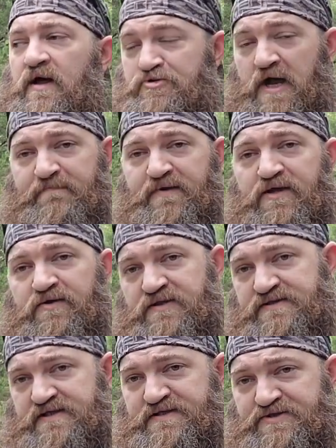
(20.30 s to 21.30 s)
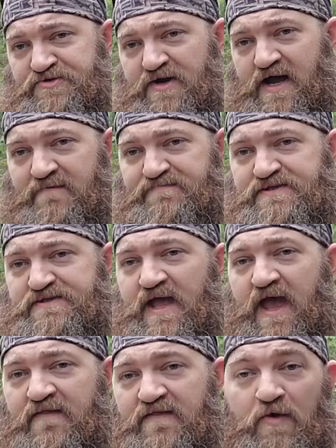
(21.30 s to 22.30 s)
Trapping, you can set the traps
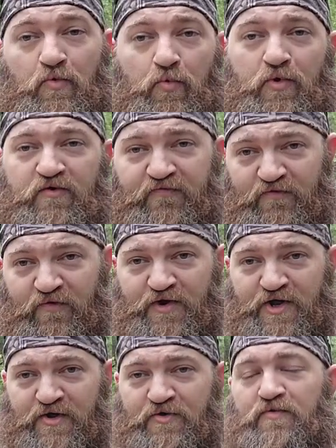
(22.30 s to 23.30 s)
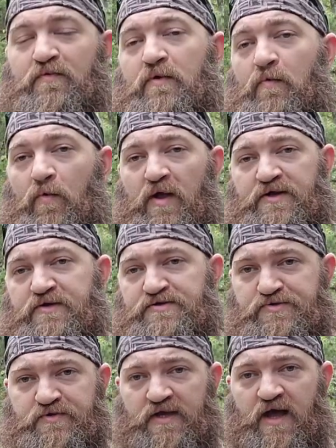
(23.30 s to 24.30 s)
and they will work for you while you're
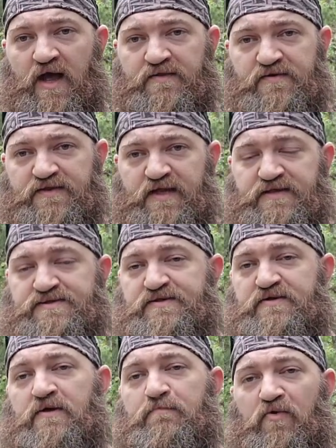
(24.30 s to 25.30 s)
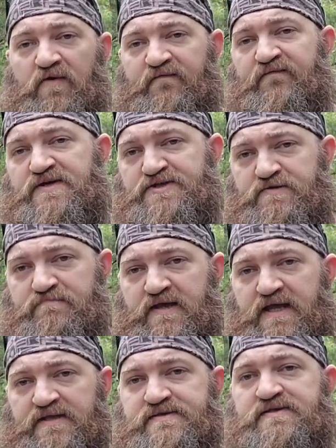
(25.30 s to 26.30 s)
doing other things. So there are more efficient
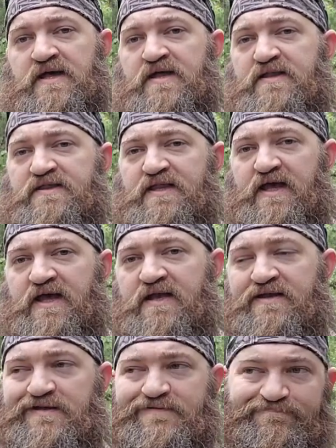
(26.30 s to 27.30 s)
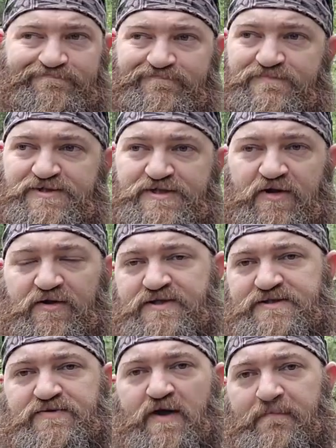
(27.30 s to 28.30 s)
means than
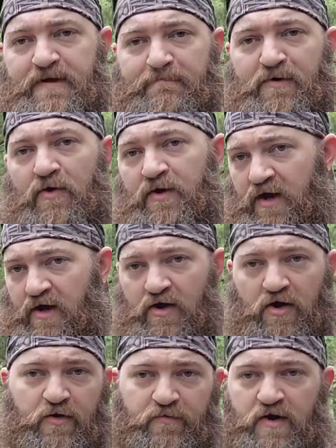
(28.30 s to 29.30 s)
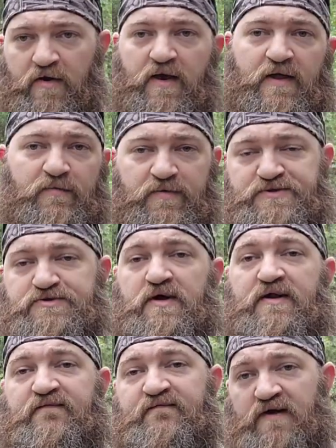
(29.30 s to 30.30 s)
generally just grabbing a bow and arrow and running around the woods
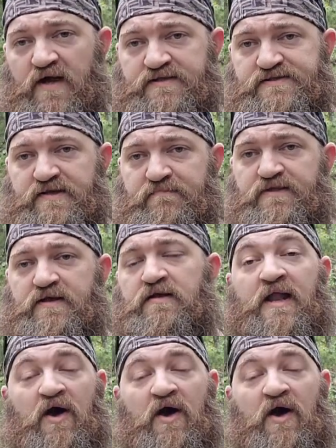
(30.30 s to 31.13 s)
trying to find something.